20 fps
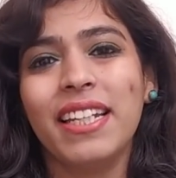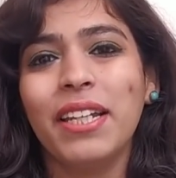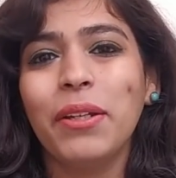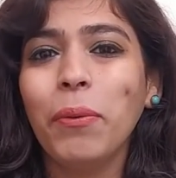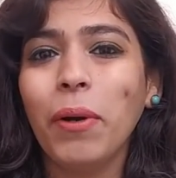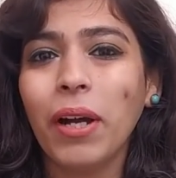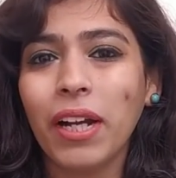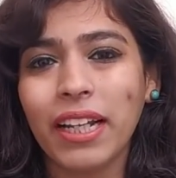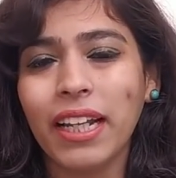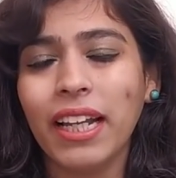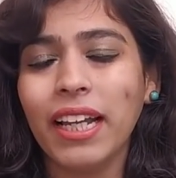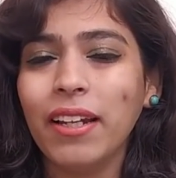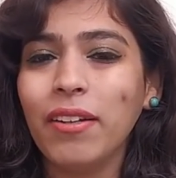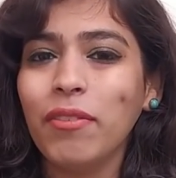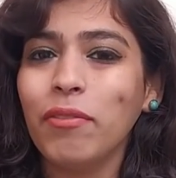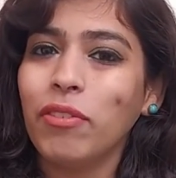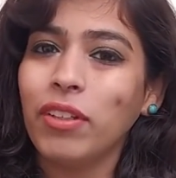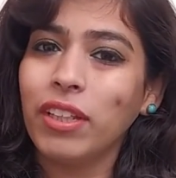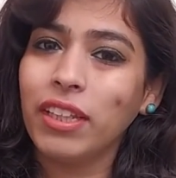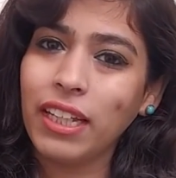See you
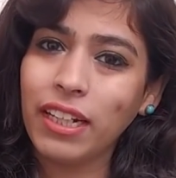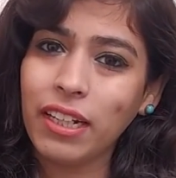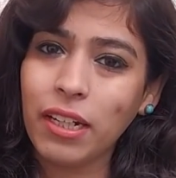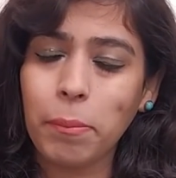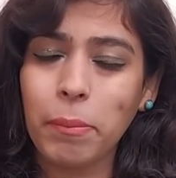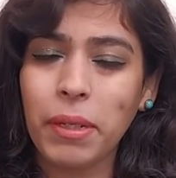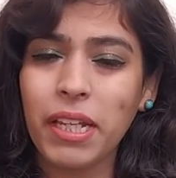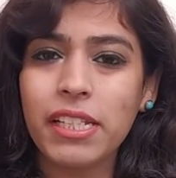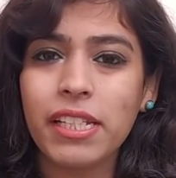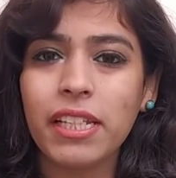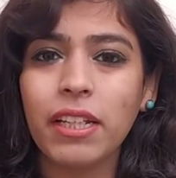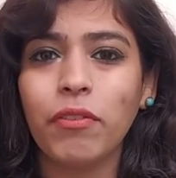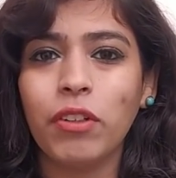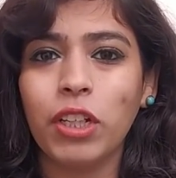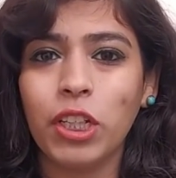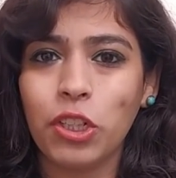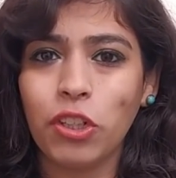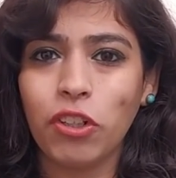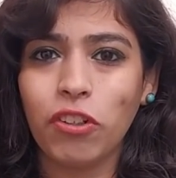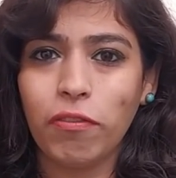again with an amazing
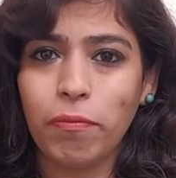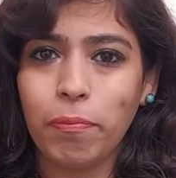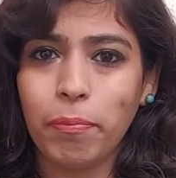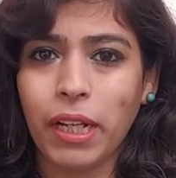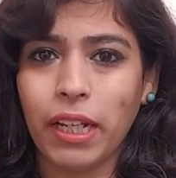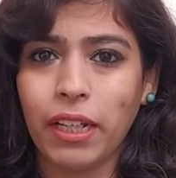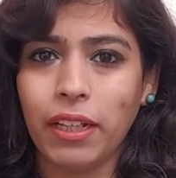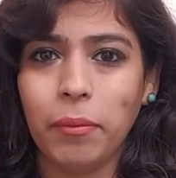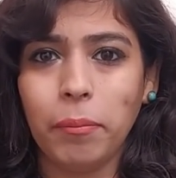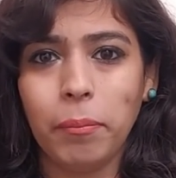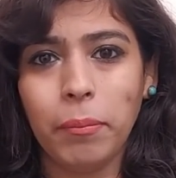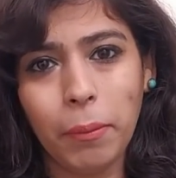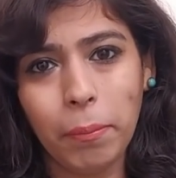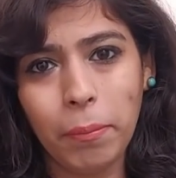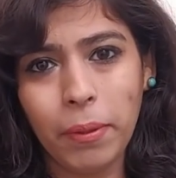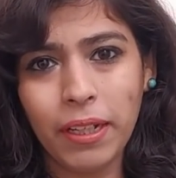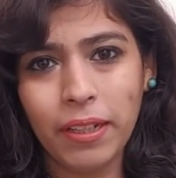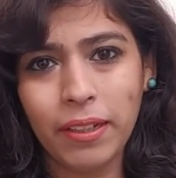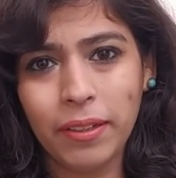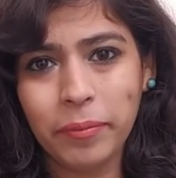video of mine. Bye
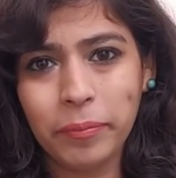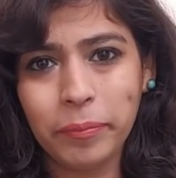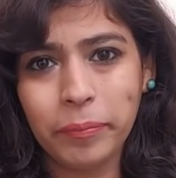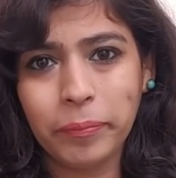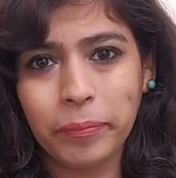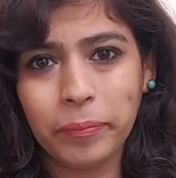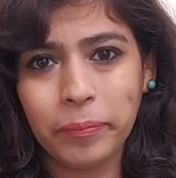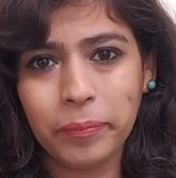bye.